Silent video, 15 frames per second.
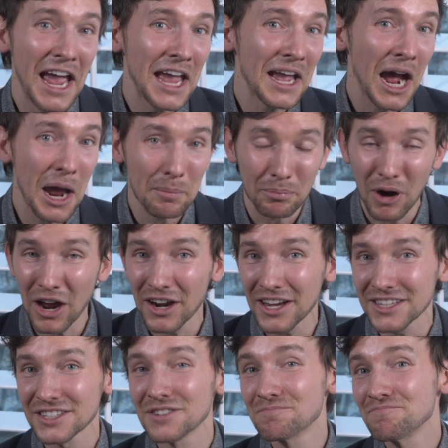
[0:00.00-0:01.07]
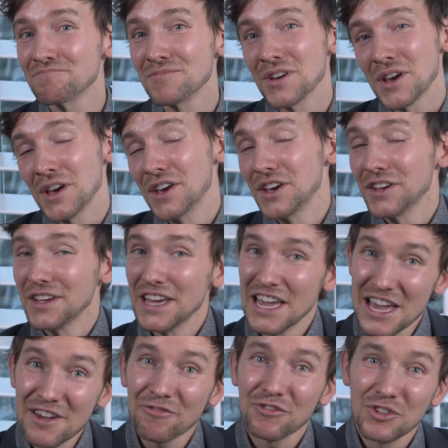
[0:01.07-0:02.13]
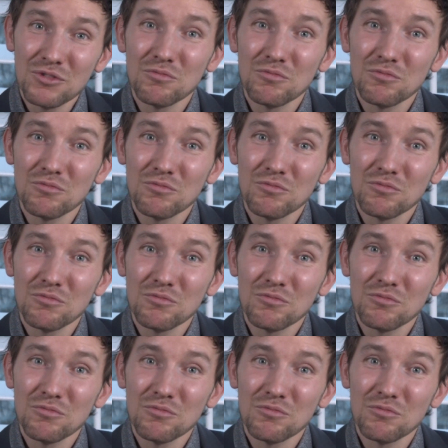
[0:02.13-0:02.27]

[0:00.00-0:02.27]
AI product? If